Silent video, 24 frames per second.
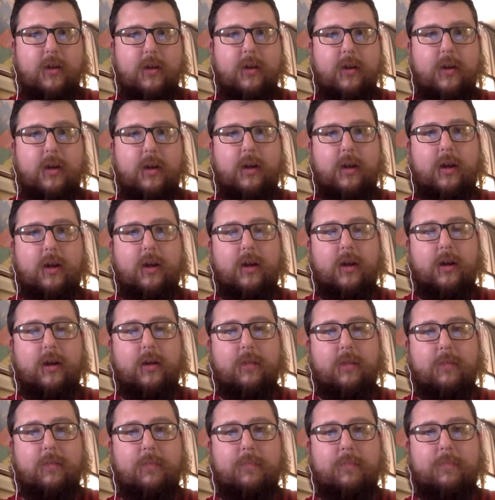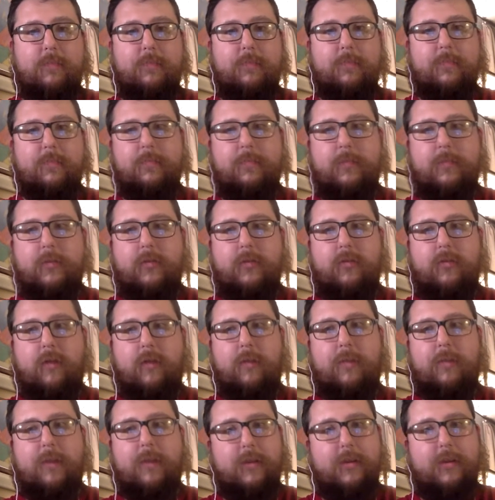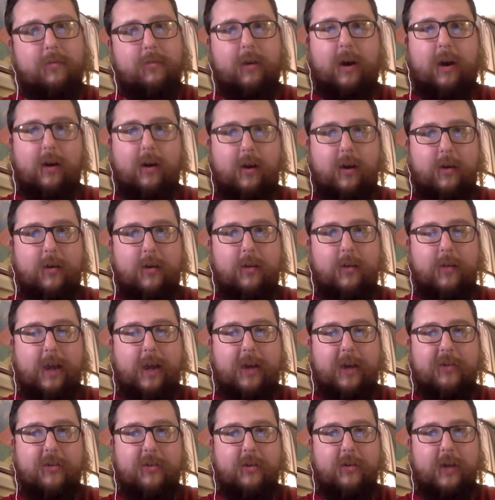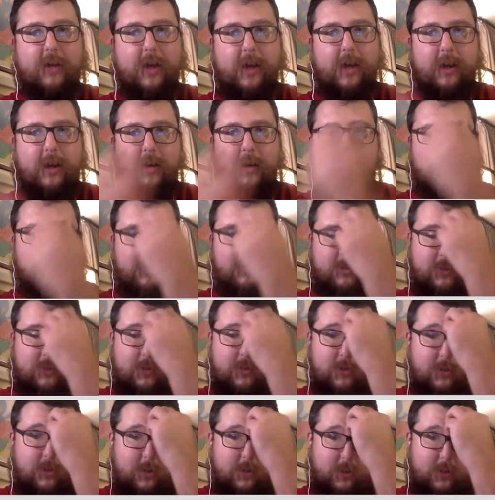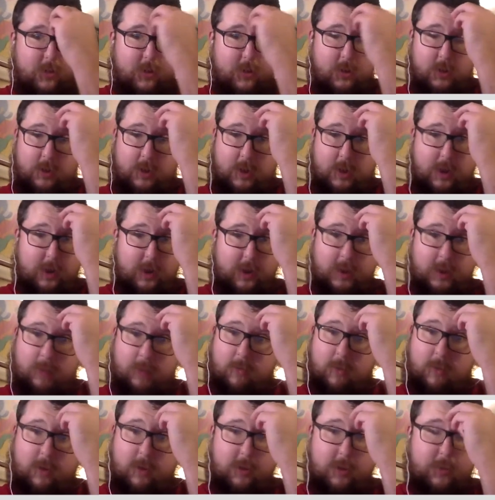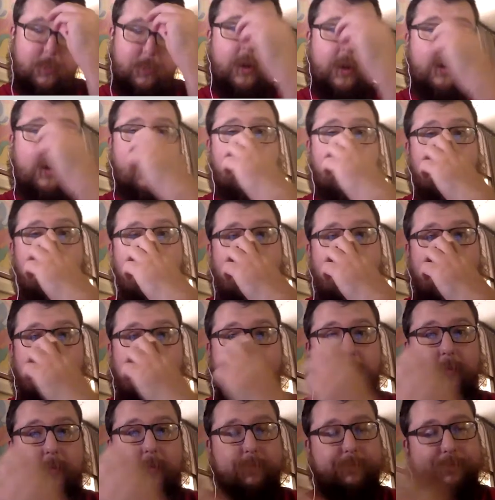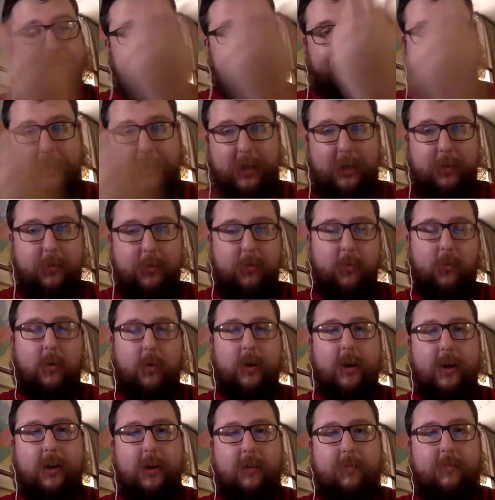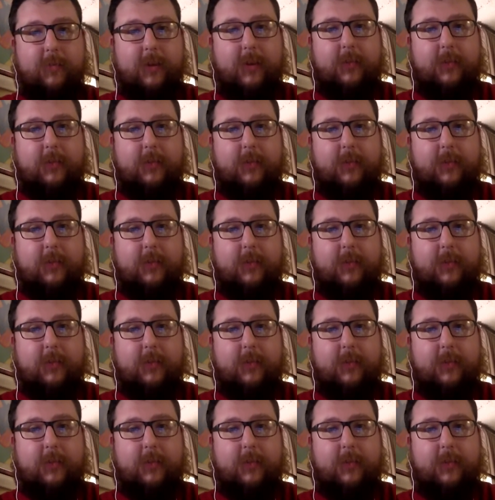and Trump does great on election day. That worries me. That's 20